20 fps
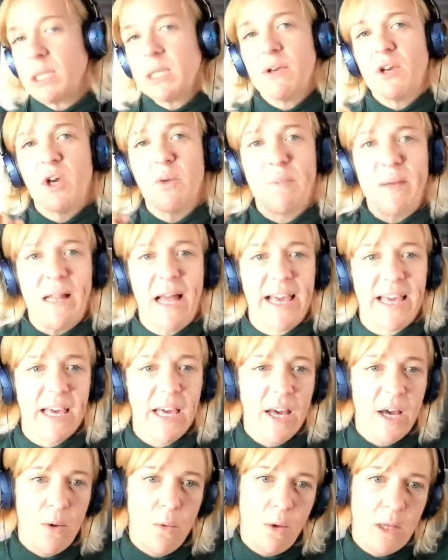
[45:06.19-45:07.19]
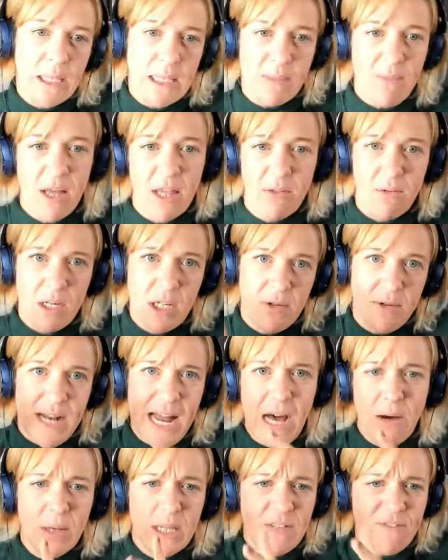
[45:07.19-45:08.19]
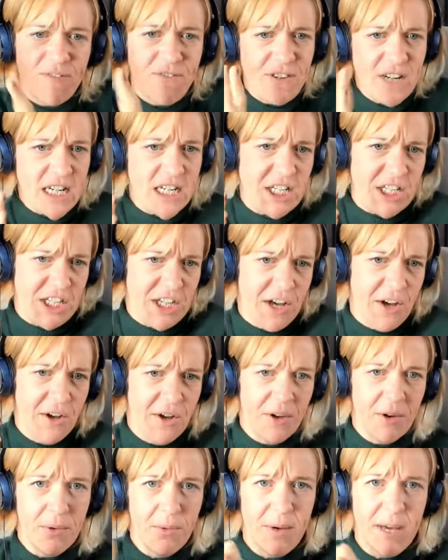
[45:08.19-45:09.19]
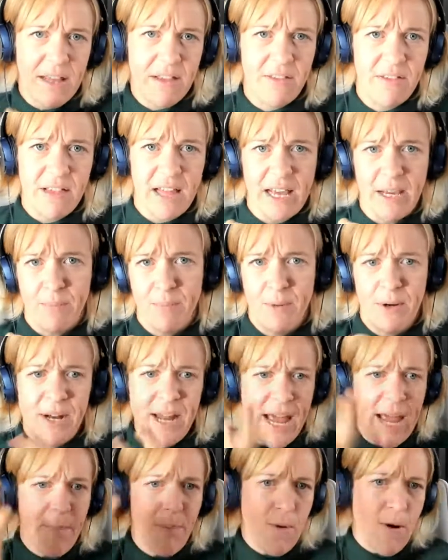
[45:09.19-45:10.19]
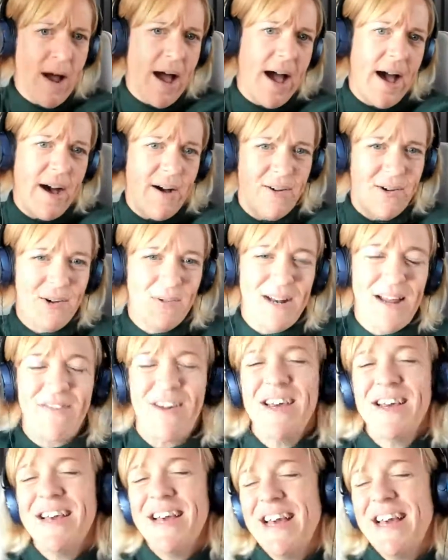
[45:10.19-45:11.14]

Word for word: So it could be like once a month, we do an hour's video with like Brene Brown or whatever.